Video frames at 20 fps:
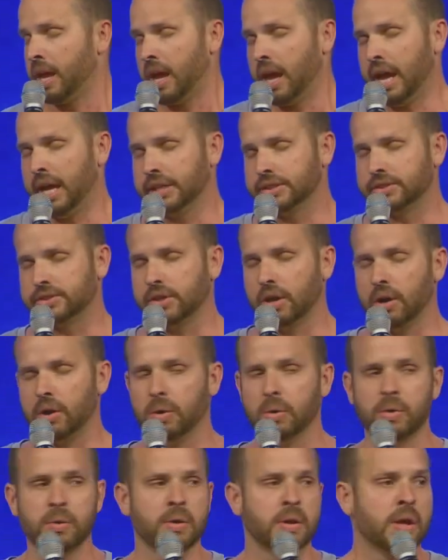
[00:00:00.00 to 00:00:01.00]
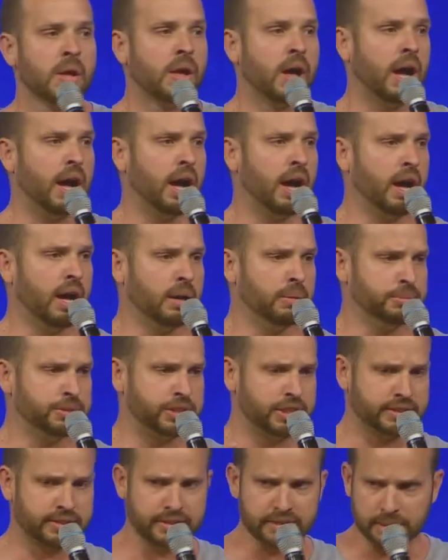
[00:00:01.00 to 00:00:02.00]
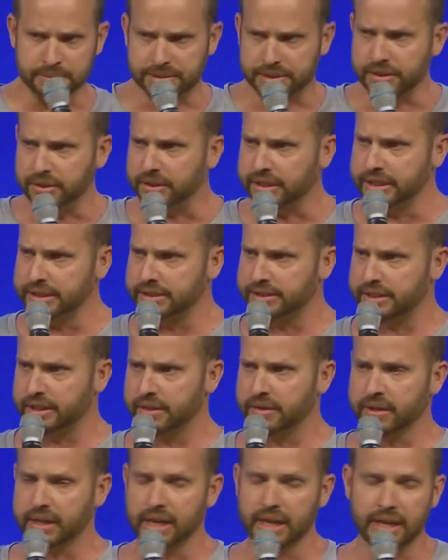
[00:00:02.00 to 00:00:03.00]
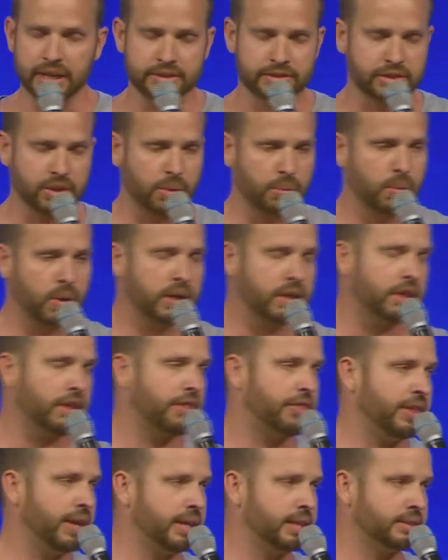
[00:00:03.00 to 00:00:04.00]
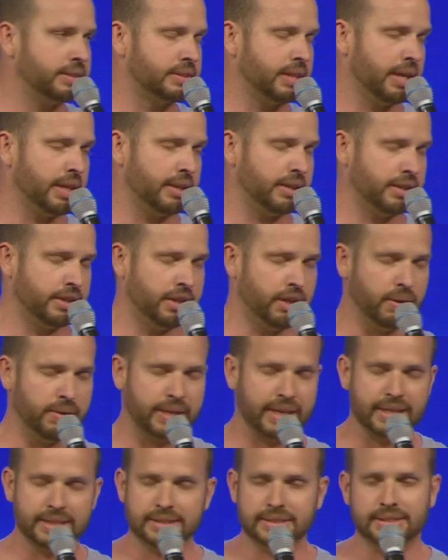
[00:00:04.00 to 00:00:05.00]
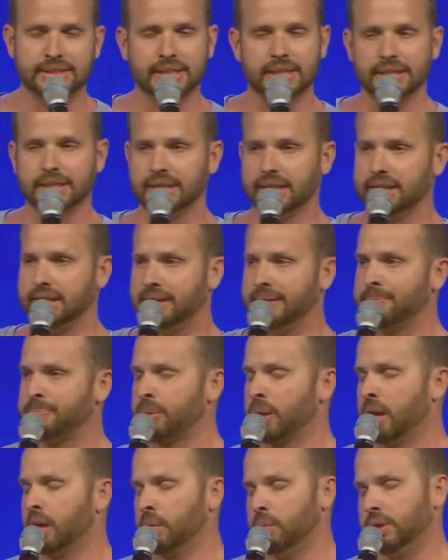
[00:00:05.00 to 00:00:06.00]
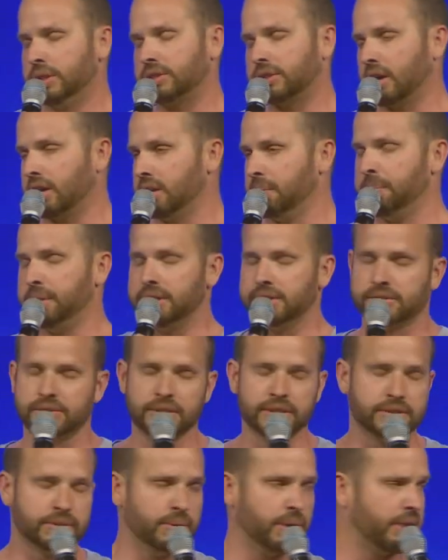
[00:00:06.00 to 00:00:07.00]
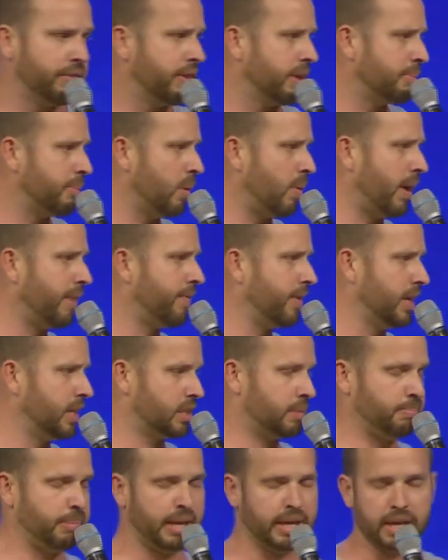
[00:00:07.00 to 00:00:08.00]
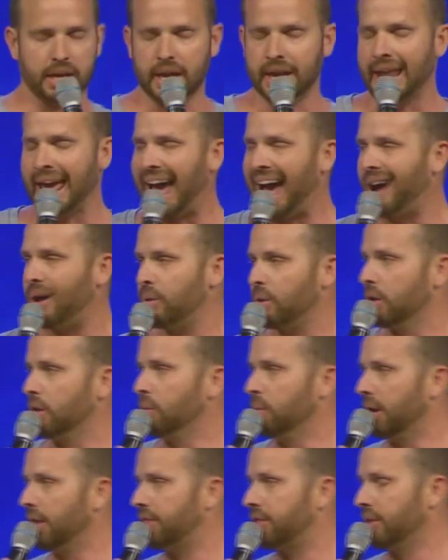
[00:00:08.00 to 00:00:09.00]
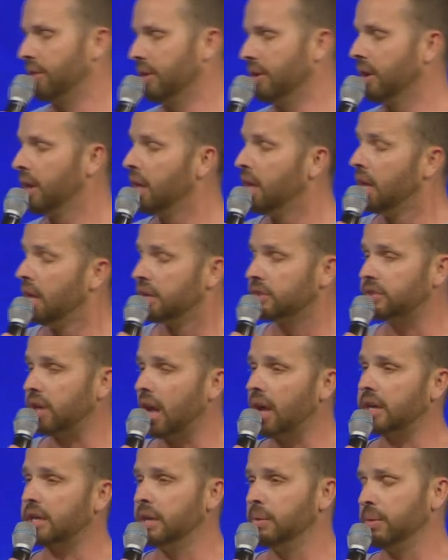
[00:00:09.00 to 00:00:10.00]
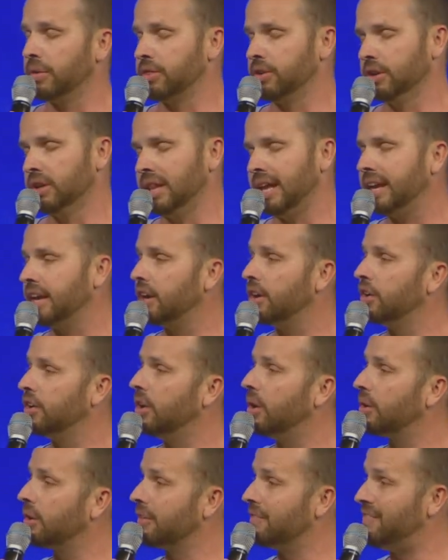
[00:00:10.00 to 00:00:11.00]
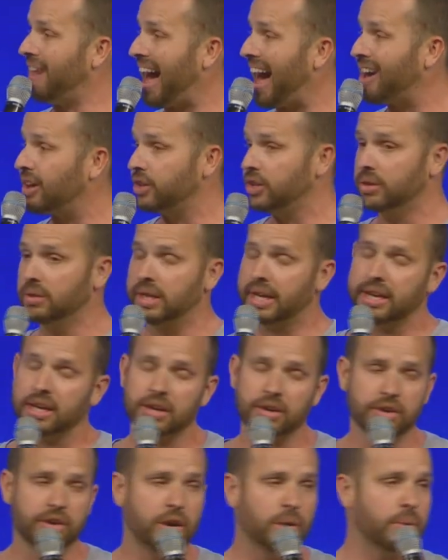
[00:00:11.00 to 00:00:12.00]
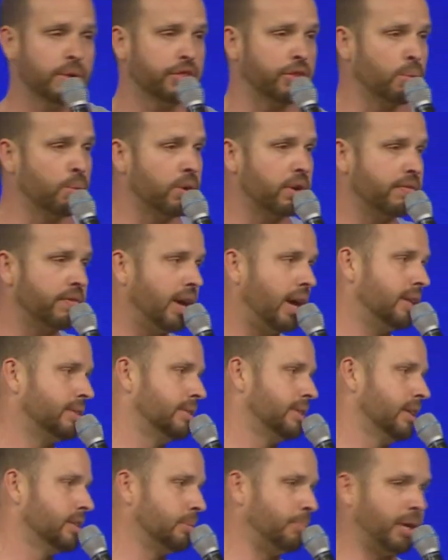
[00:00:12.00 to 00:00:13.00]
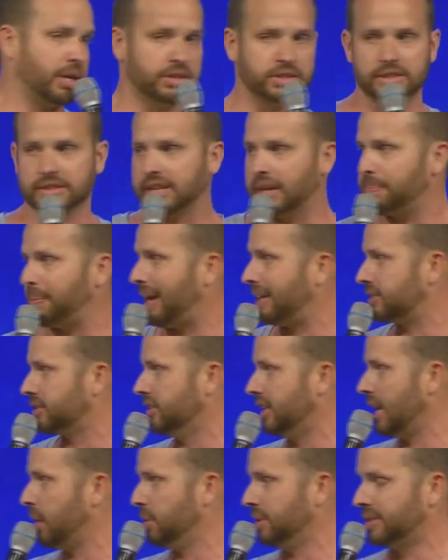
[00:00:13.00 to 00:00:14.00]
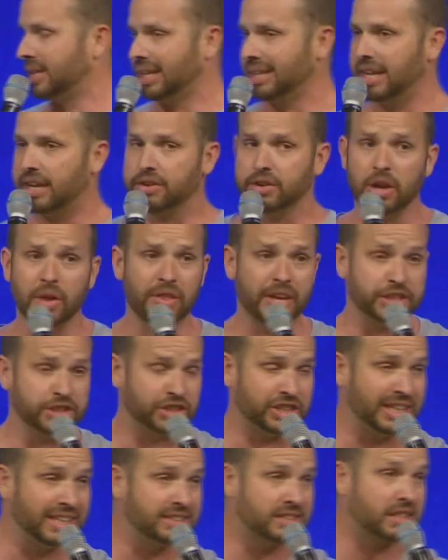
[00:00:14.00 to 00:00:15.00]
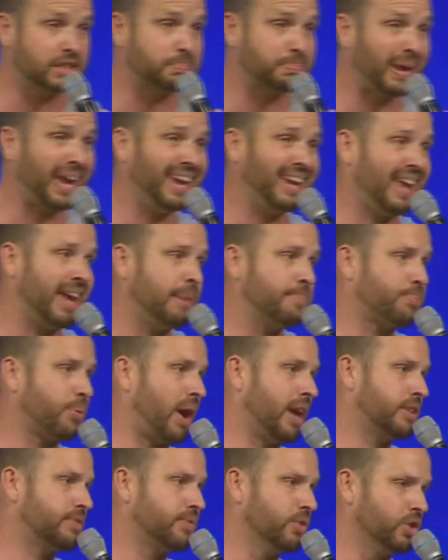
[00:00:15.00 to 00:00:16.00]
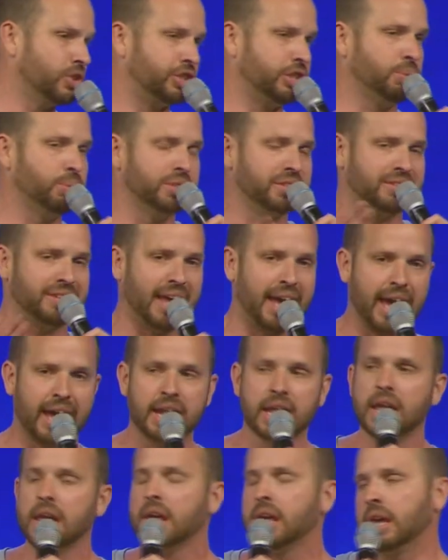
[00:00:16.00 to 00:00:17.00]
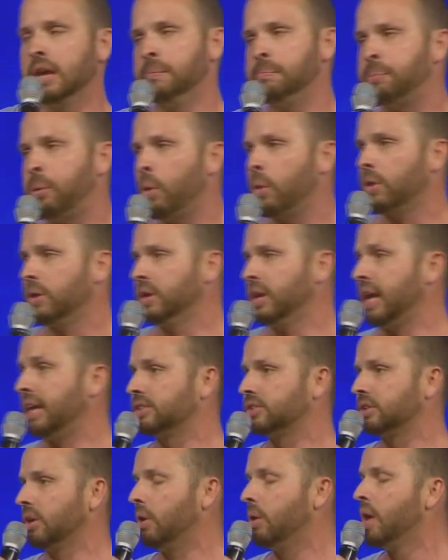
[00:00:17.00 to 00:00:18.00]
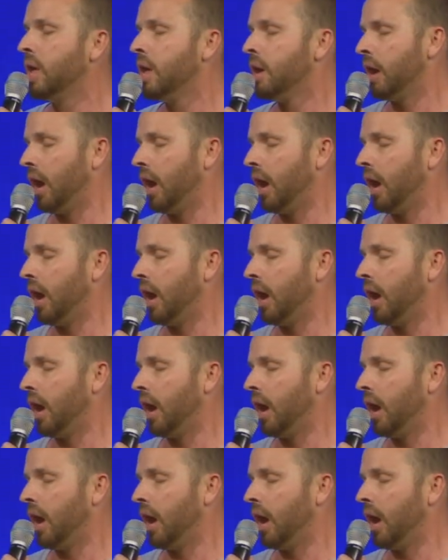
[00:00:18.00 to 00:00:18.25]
And so she says, I'm still considering it. And so one of the things that, you know, instantly we started ministering to her. I think my wife and I spent an hour with her, talking with her, letting her know her value, letting her know what the Word of God says about her. Just like Pastor Dan was saying, let her know that Jesus paid a price for her. She was that important. And so